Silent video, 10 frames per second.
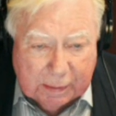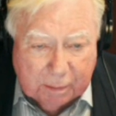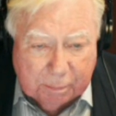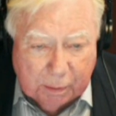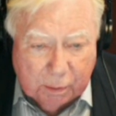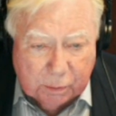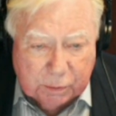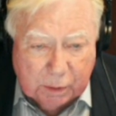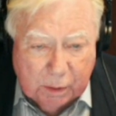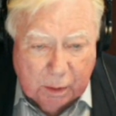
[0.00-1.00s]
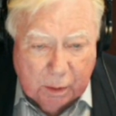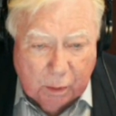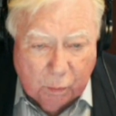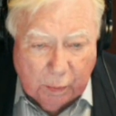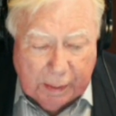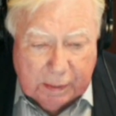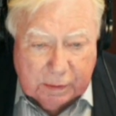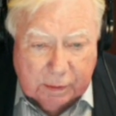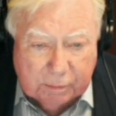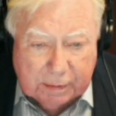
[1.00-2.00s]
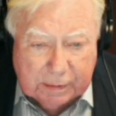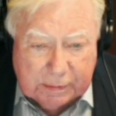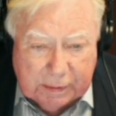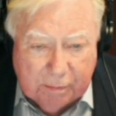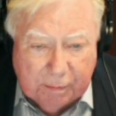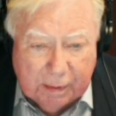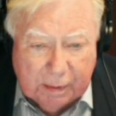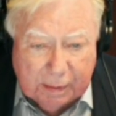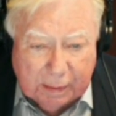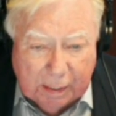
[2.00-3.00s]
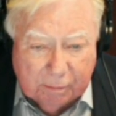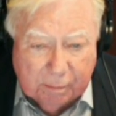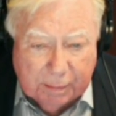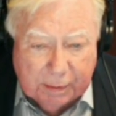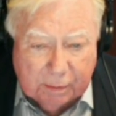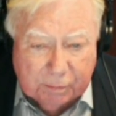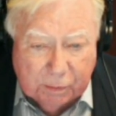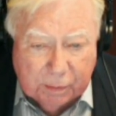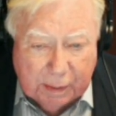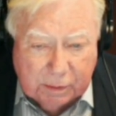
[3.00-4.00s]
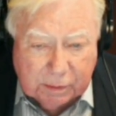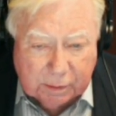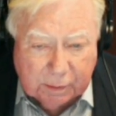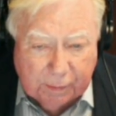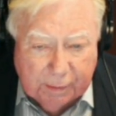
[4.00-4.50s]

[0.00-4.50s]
opposed ways of conceiving the government of your nation.